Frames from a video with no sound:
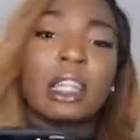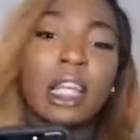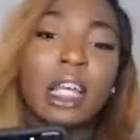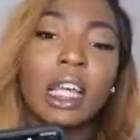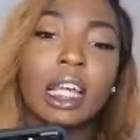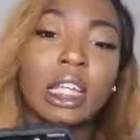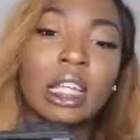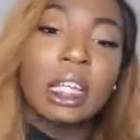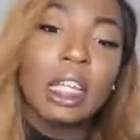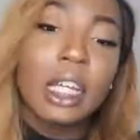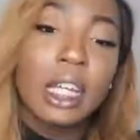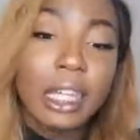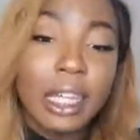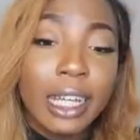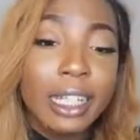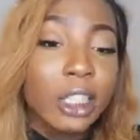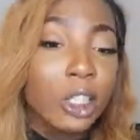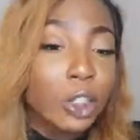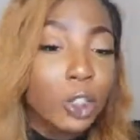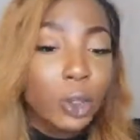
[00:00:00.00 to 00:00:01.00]
like
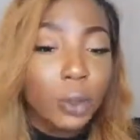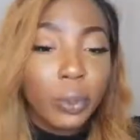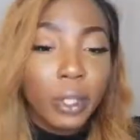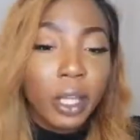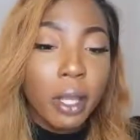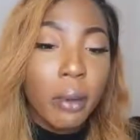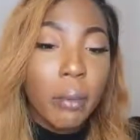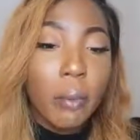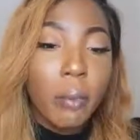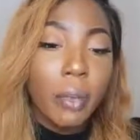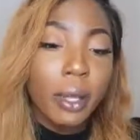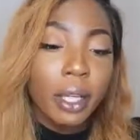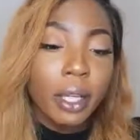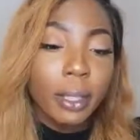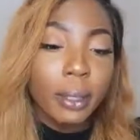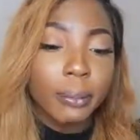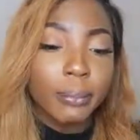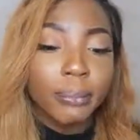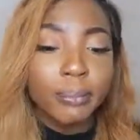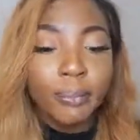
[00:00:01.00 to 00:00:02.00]
connected to it,
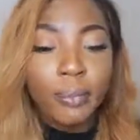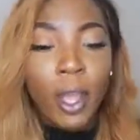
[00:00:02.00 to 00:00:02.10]
but